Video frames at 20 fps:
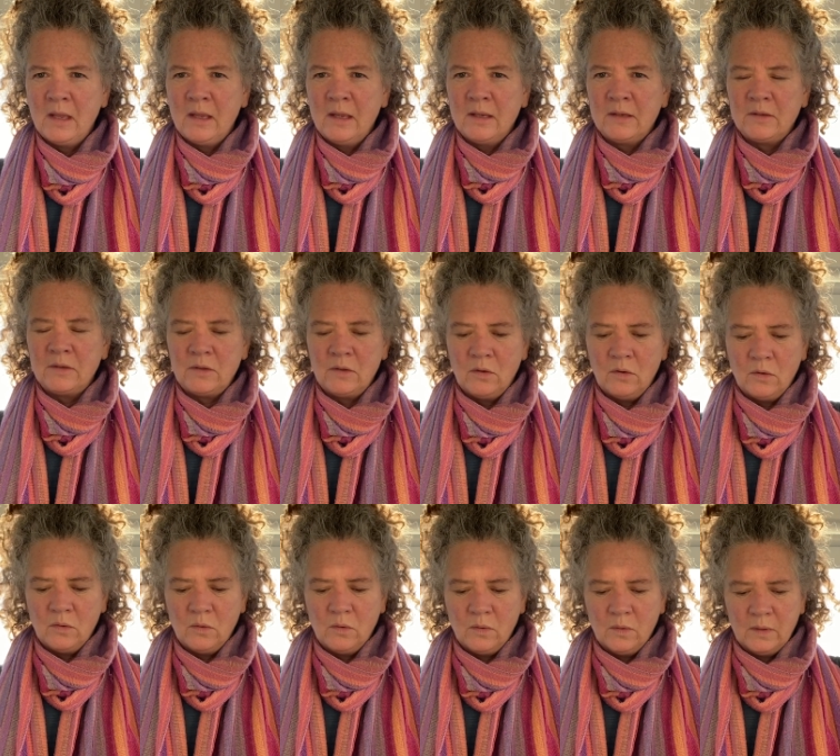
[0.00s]

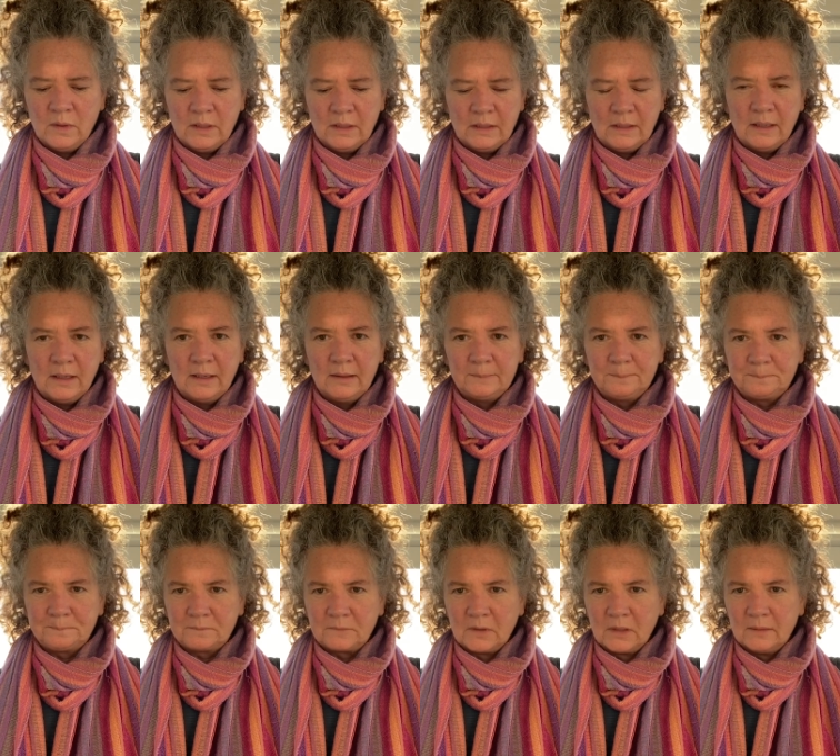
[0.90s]
So we'll
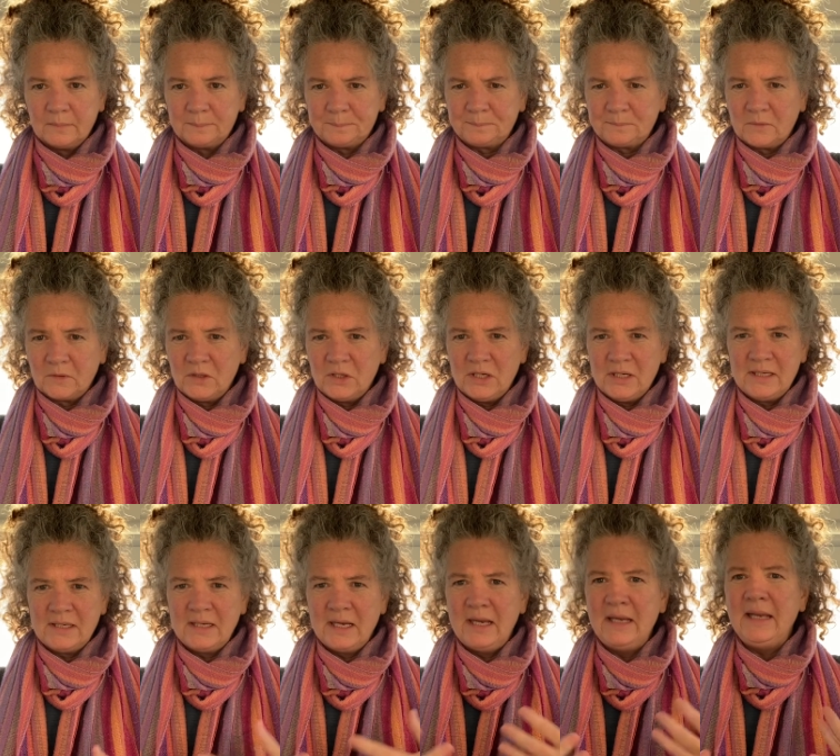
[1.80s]

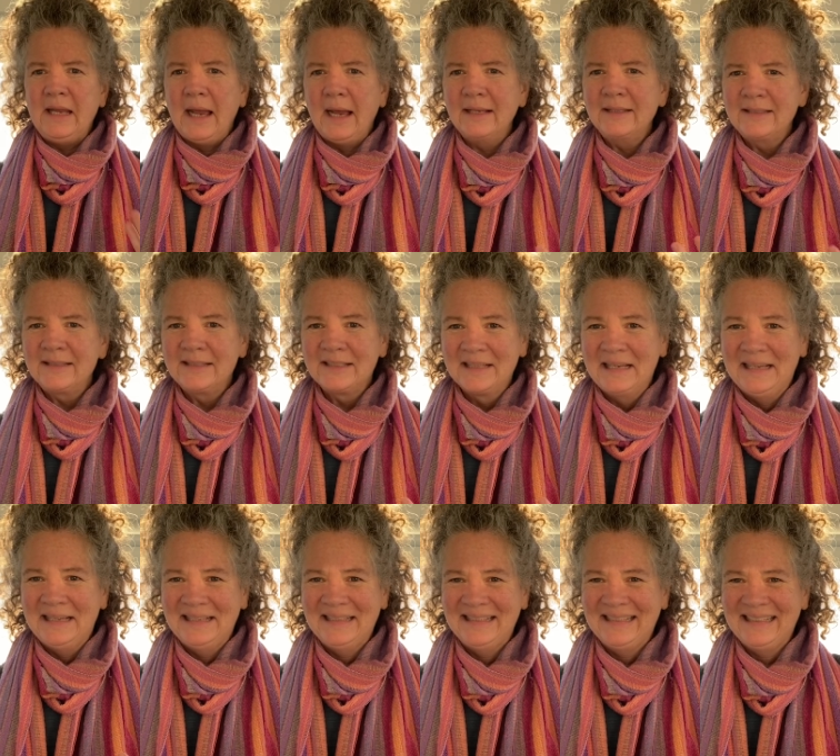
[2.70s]
just say yes.
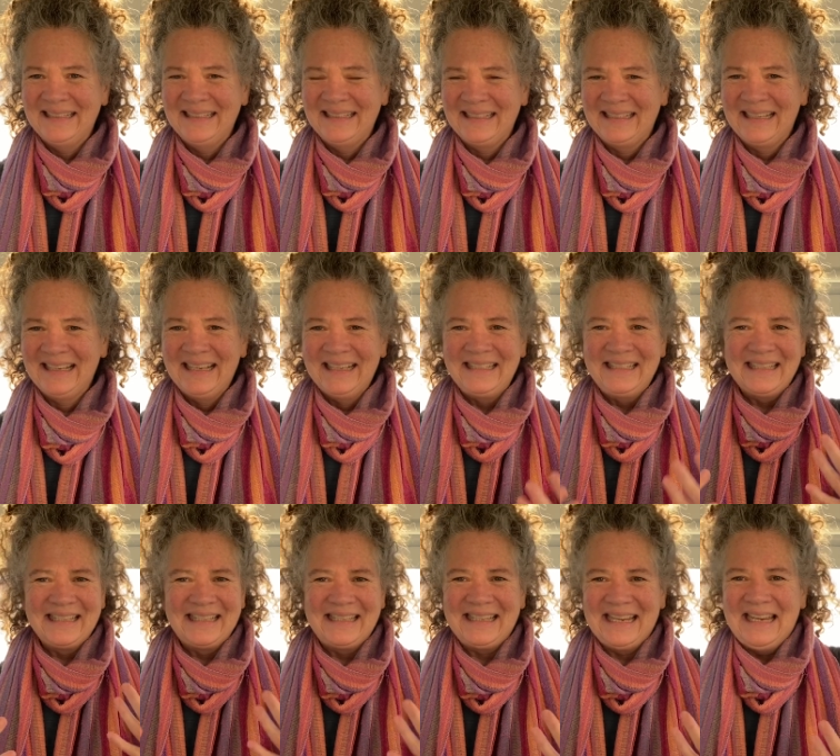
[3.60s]

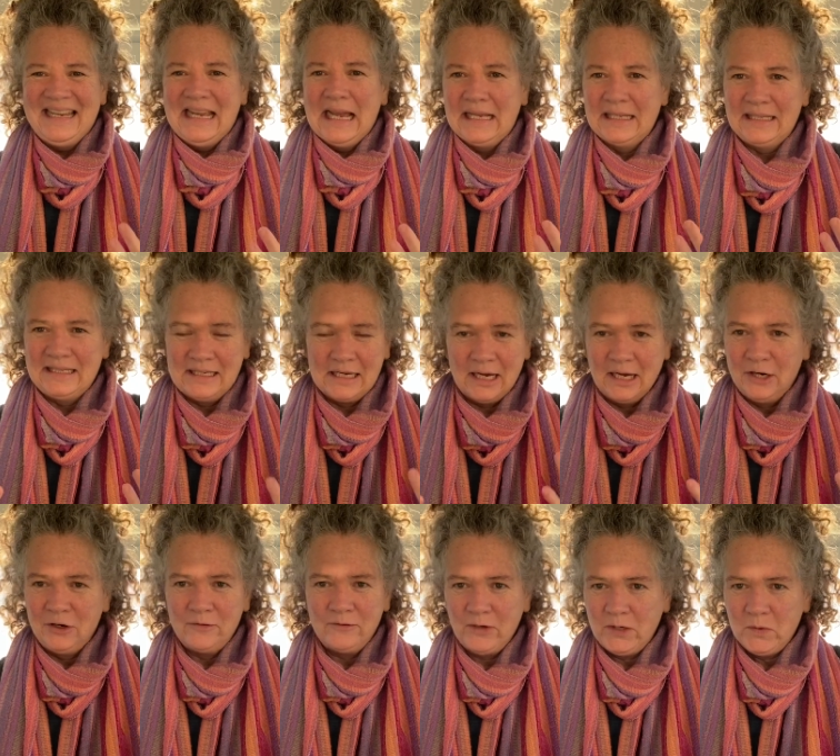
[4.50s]
Just say yes to
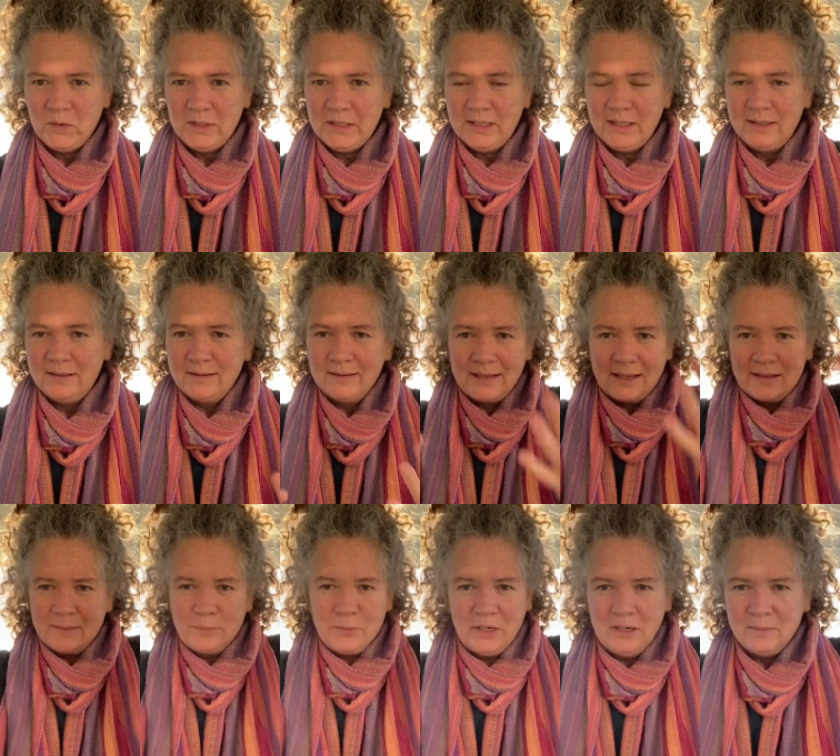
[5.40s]
higher frequencies. That's
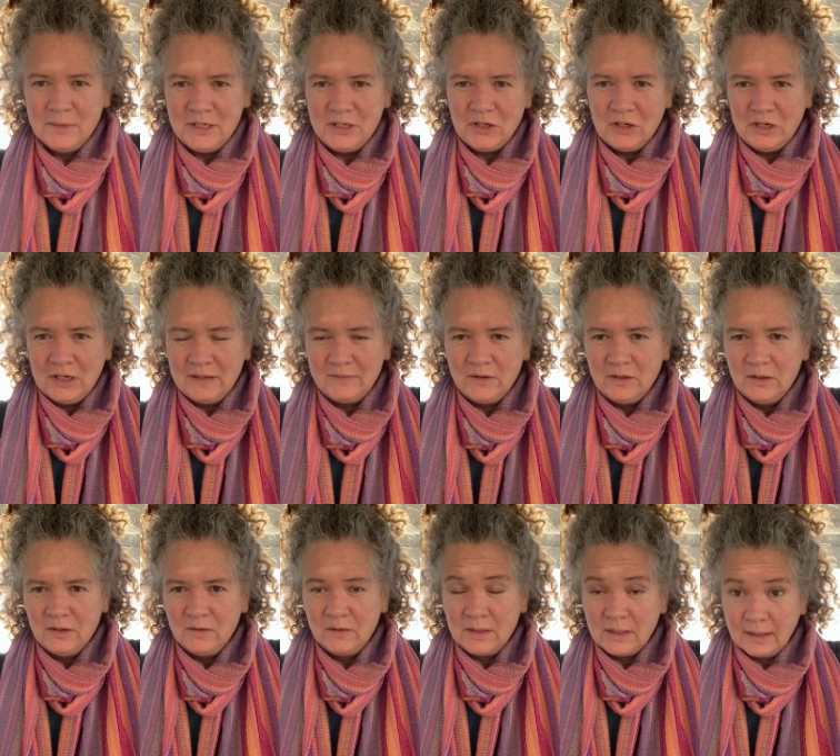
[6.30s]
pretty much all you have to
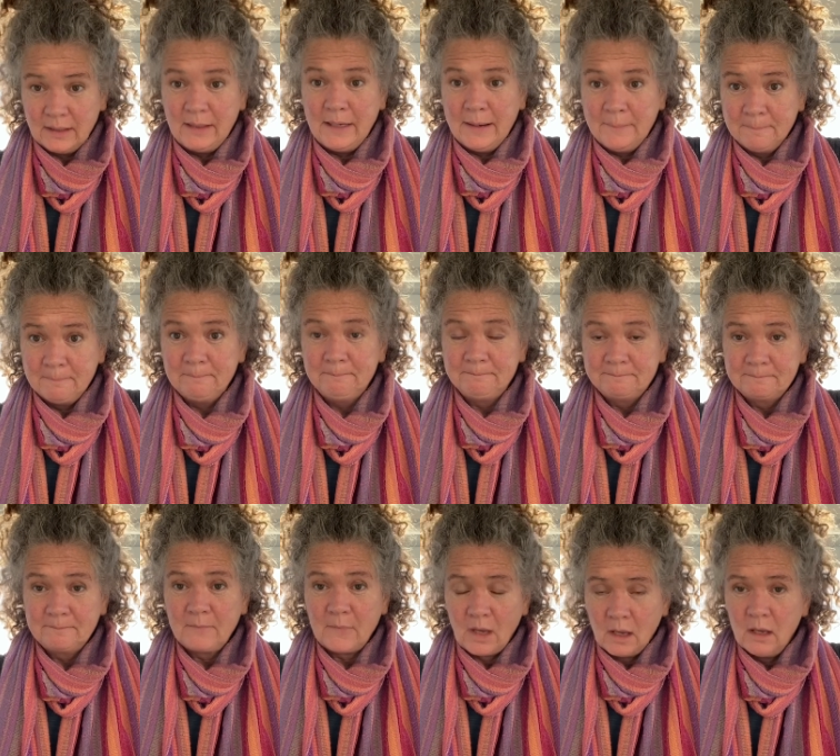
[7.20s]
do. It's like, yep,
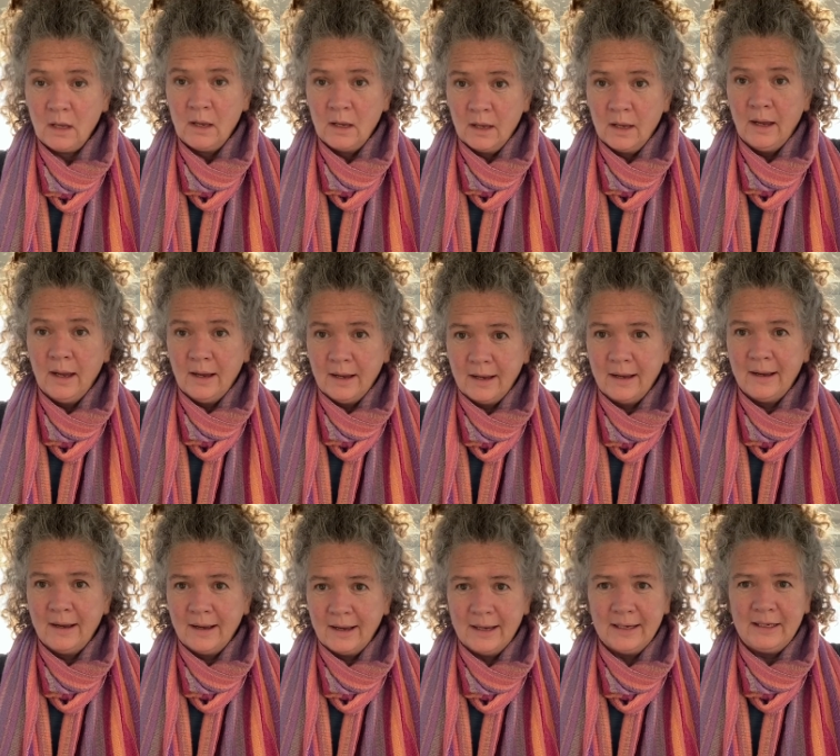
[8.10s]

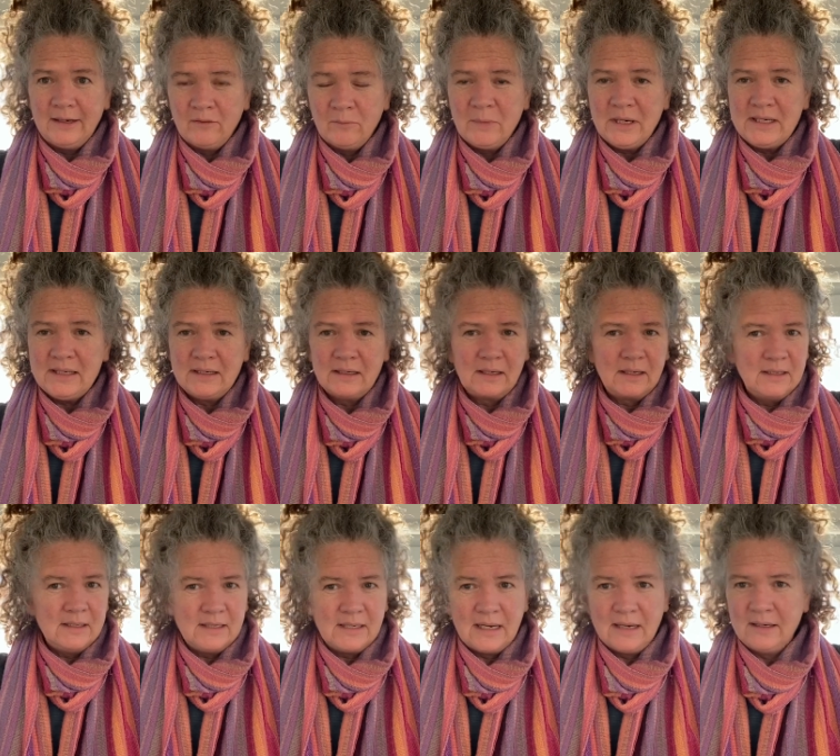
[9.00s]
I give my
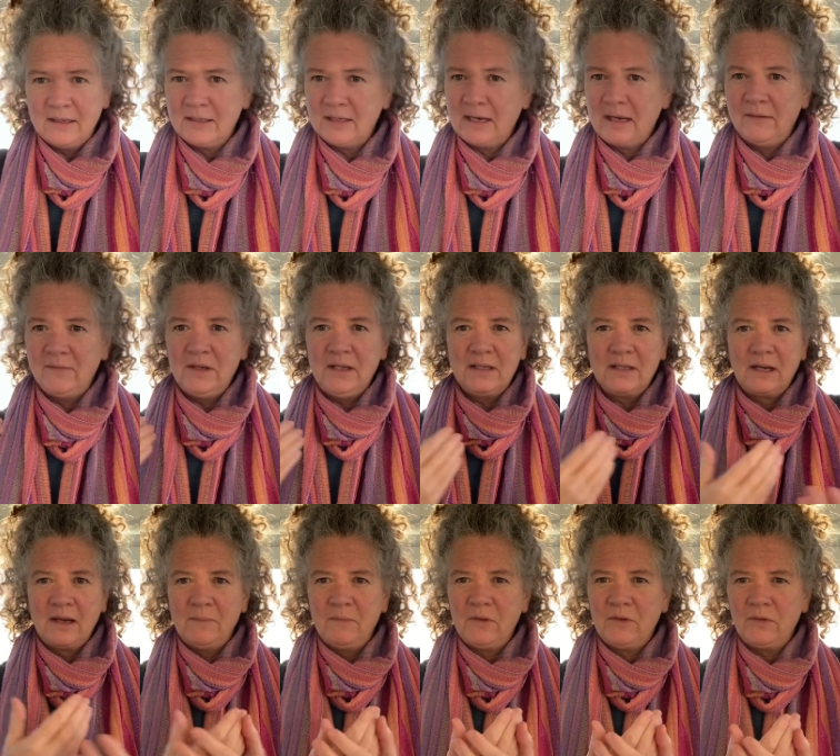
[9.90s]
consent to have these
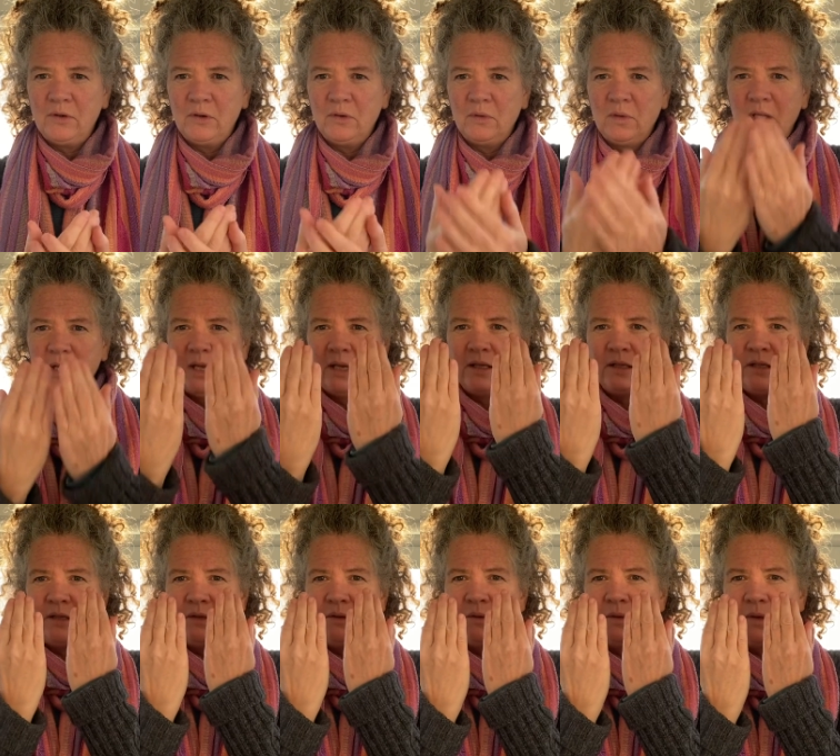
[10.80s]
come through
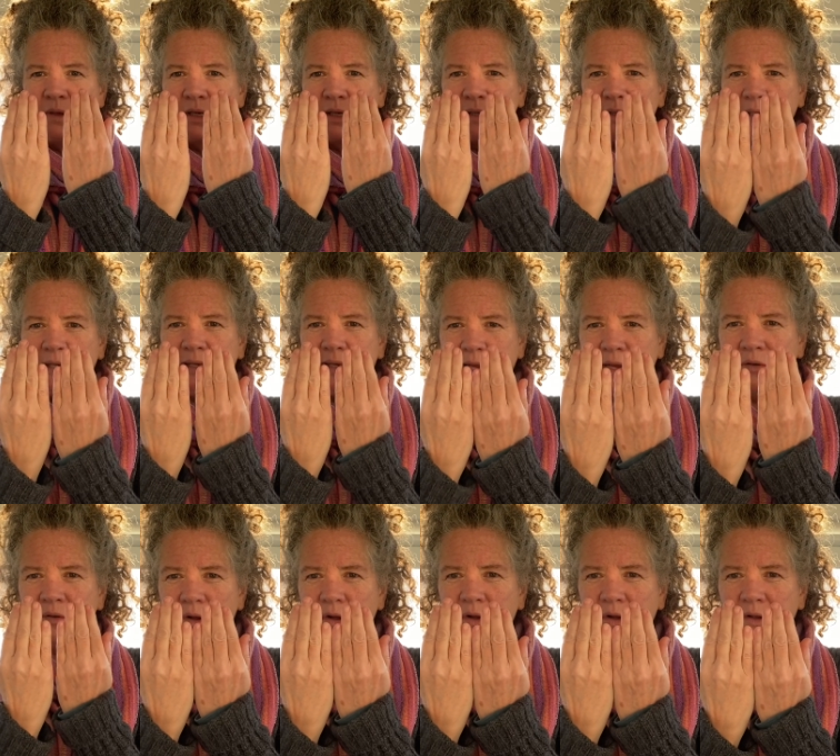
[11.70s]
to clean
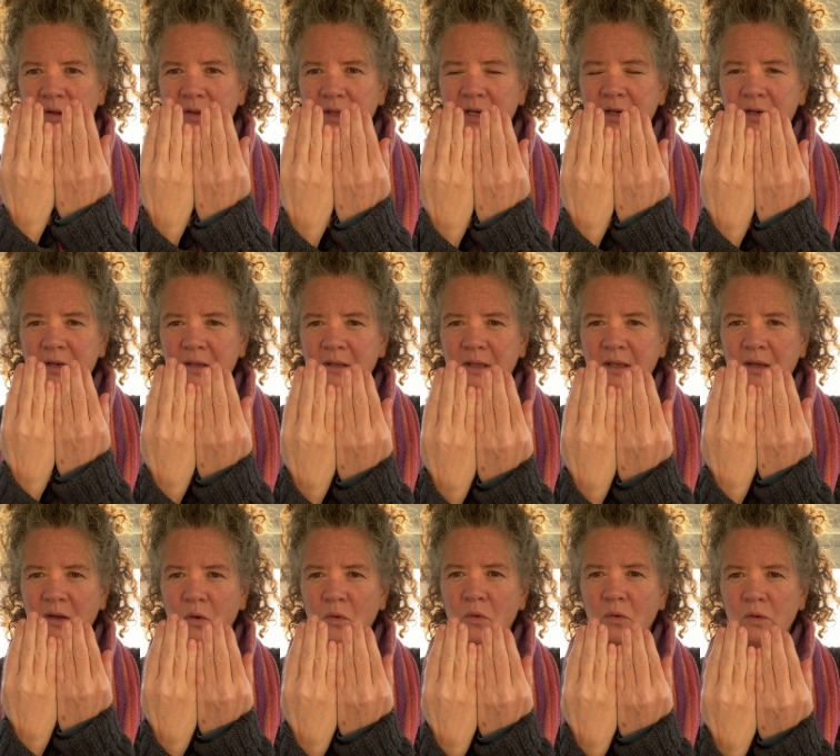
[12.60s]
out all
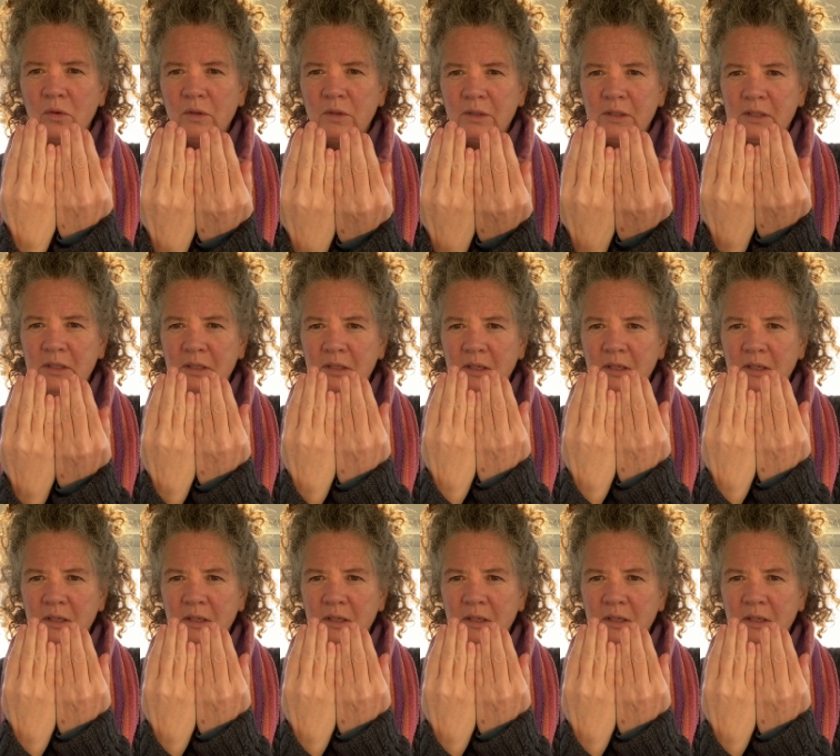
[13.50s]
the old